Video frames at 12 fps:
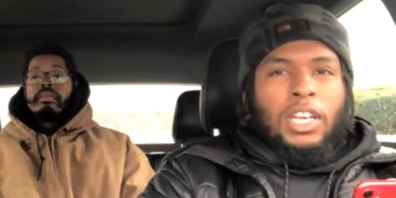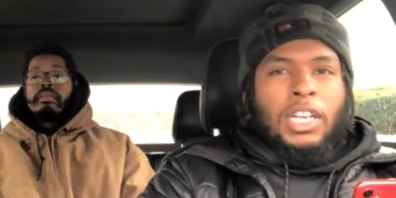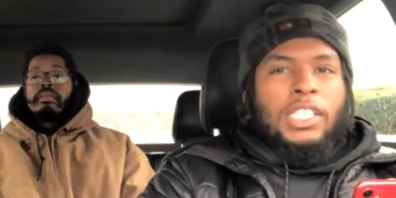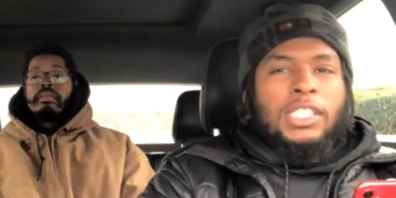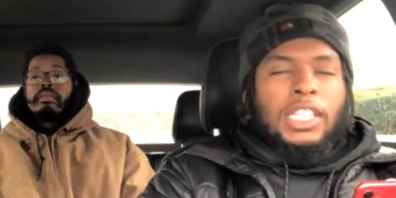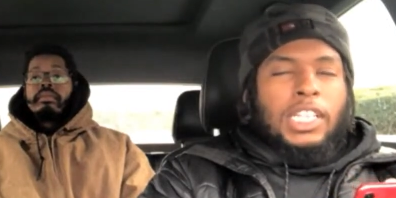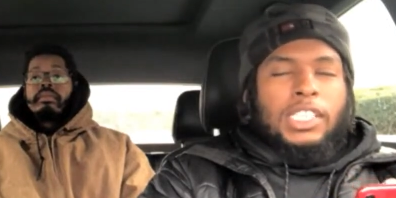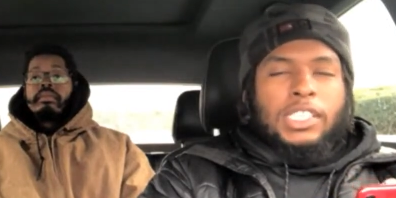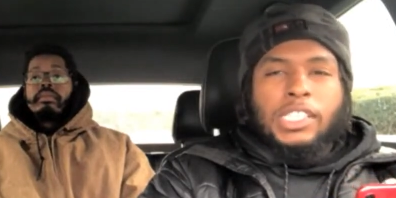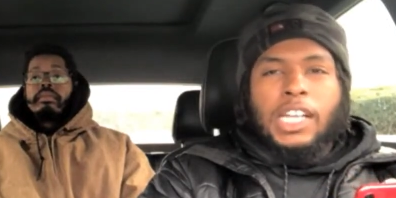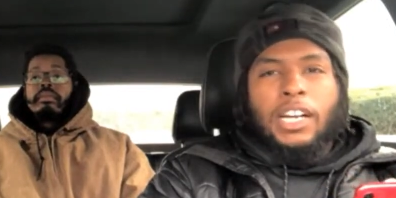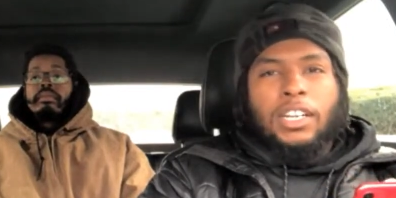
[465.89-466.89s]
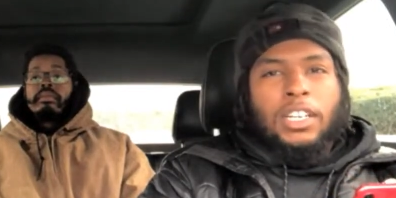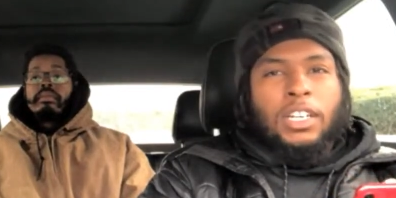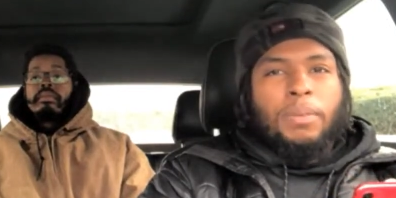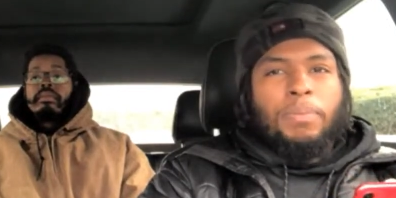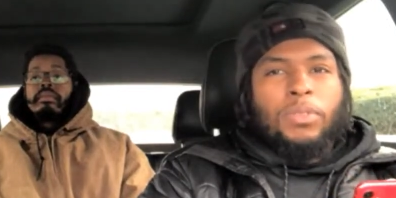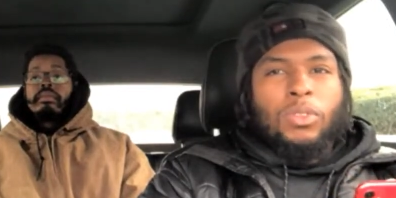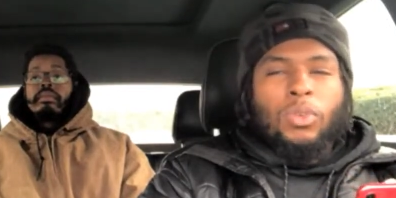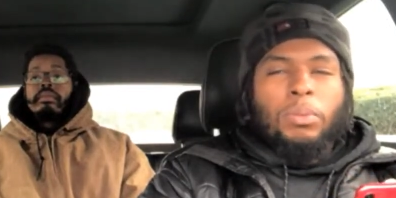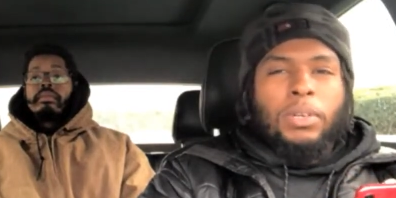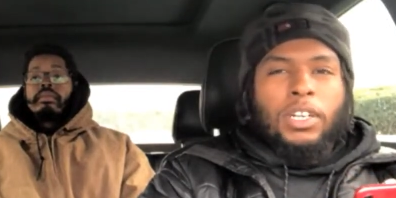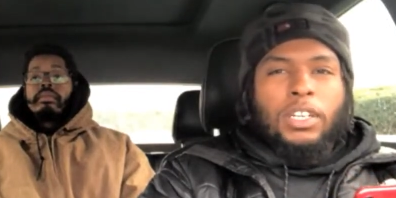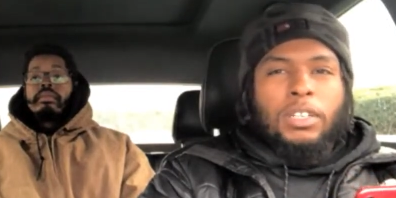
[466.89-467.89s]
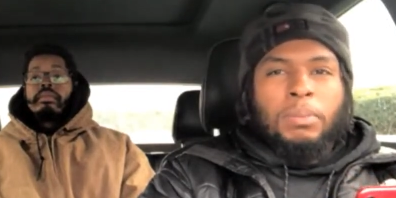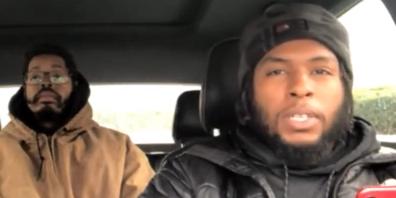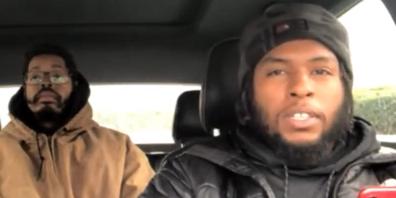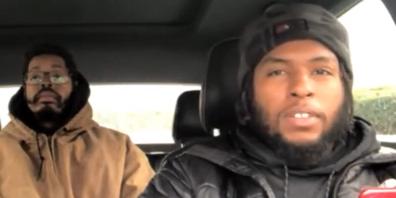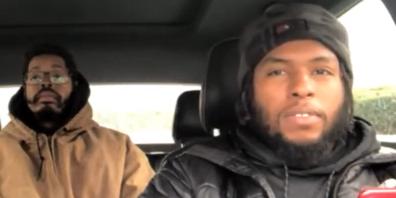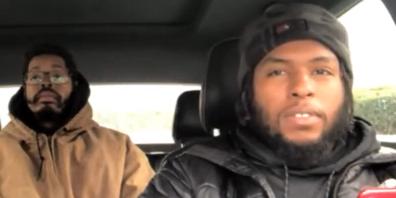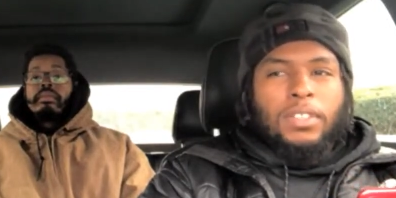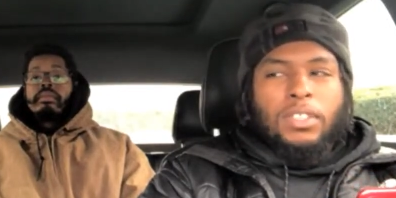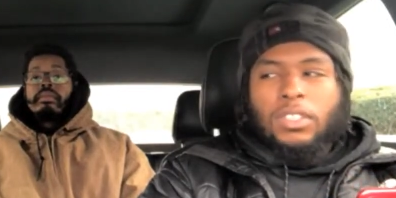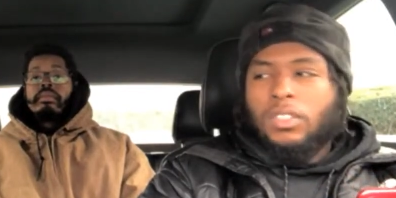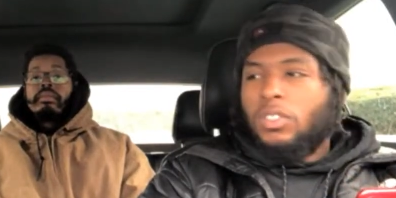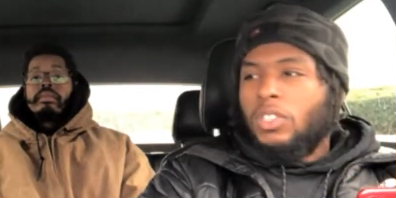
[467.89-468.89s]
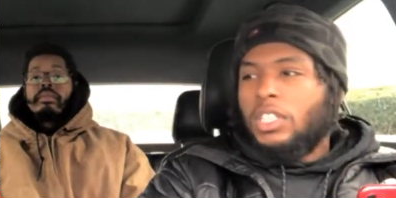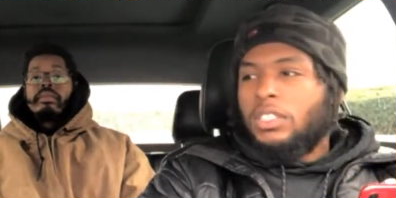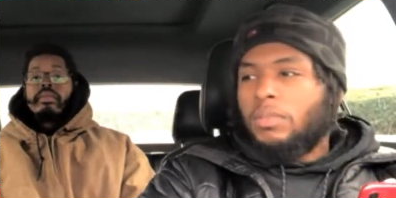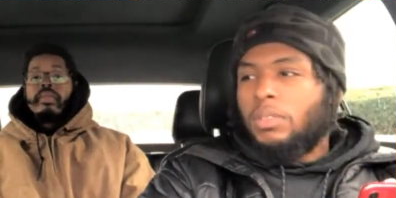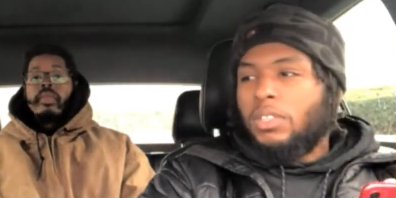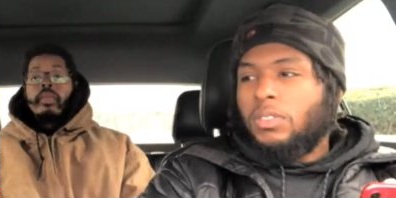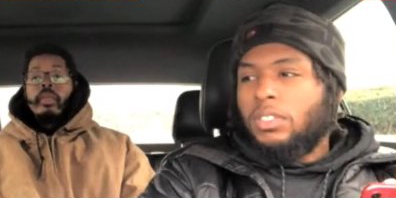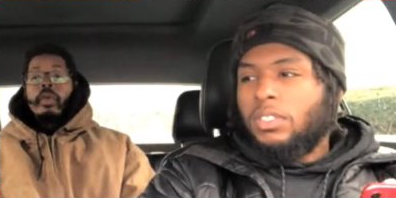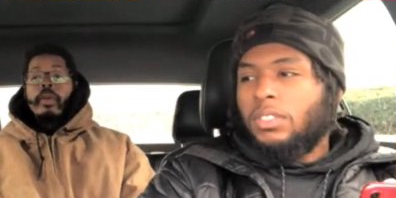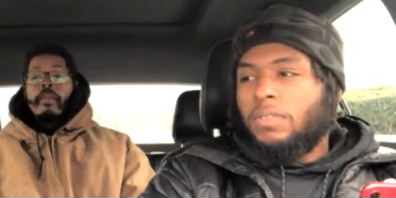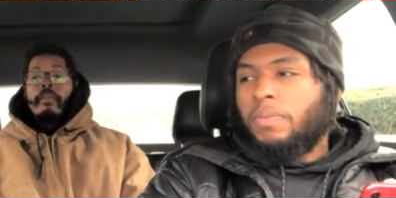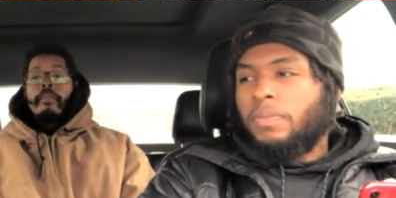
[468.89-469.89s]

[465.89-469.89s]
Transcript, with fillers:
Speaker 1: And that's that's not come through America, man. You got something else up?